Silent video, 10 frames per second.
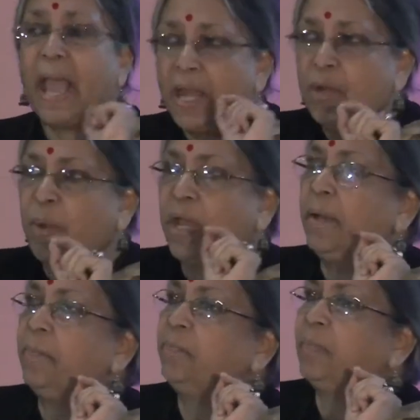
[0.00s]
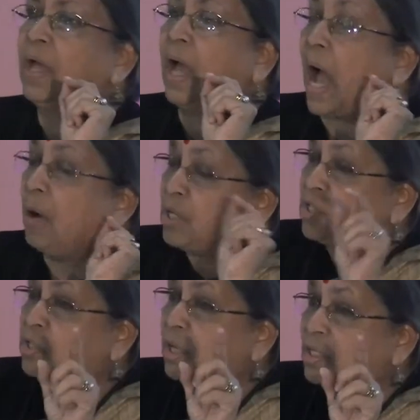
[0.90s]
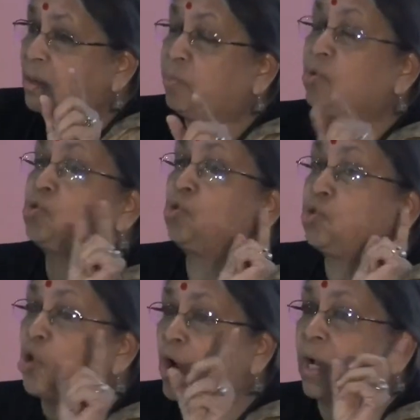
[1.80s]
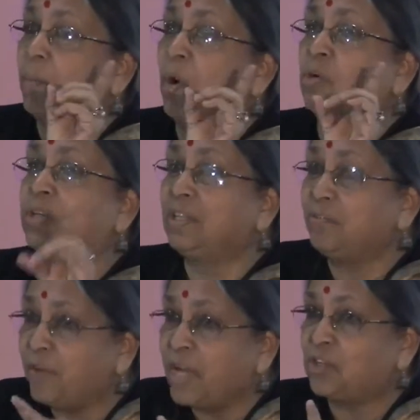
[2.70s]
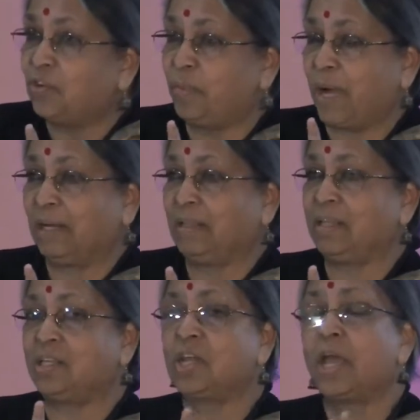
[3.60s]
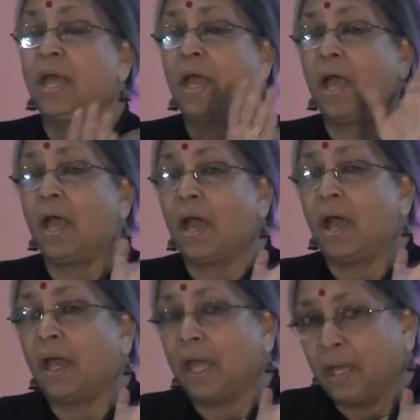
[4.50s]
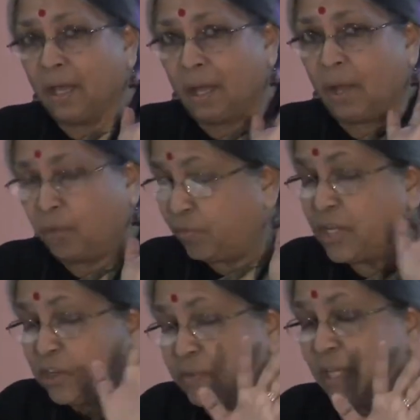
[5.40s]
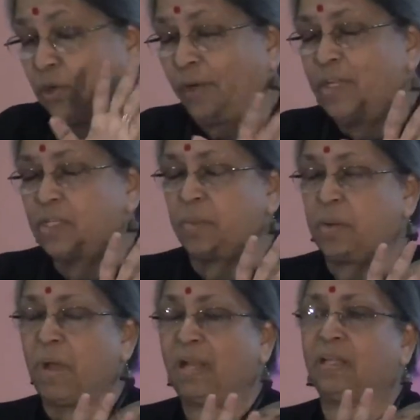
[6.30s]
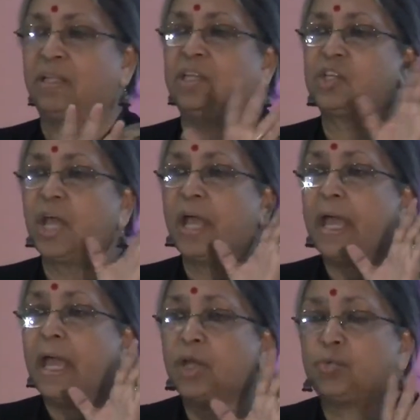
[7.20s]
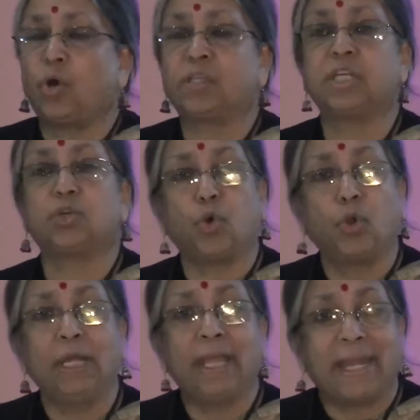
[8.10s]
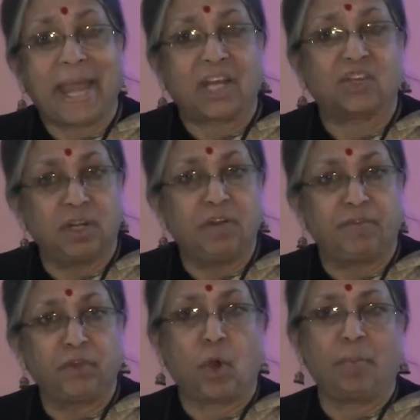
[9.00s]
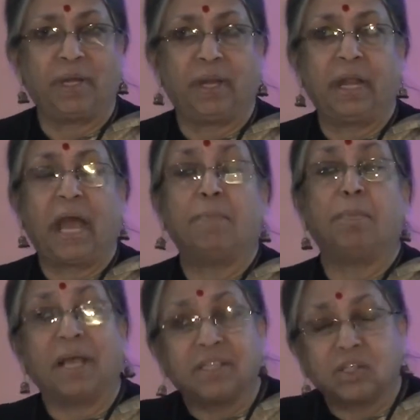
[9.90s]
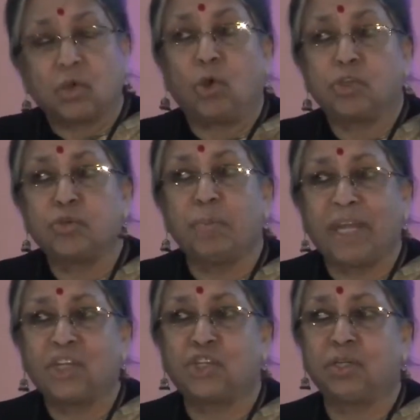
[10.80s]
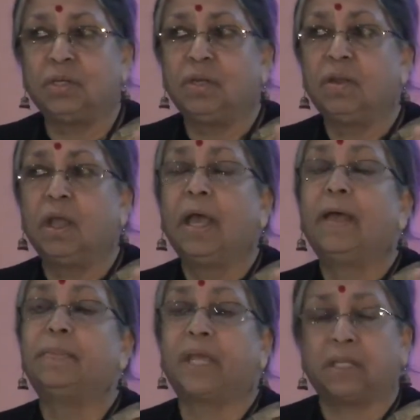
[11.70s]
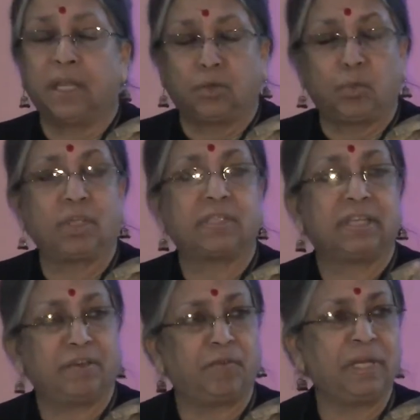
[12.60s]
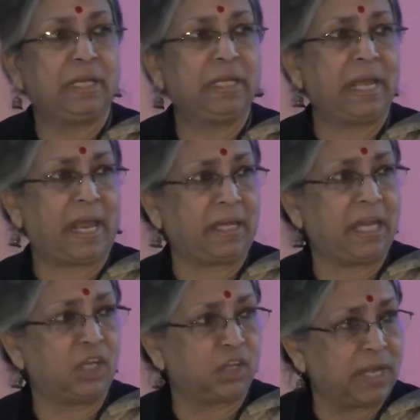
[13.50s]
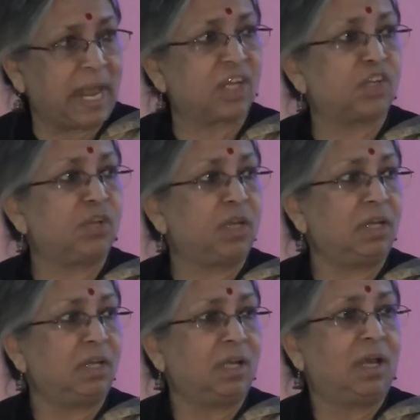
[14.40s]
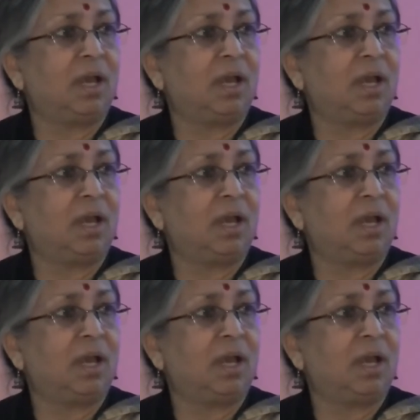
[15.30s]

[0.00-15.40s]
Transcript: Anyway, I was supposed to talk about the fate of Bangladesh, uh, fate of secularism in Bangladesh, it wasn't only a national phenomenon. I must also mention that it was definitely an international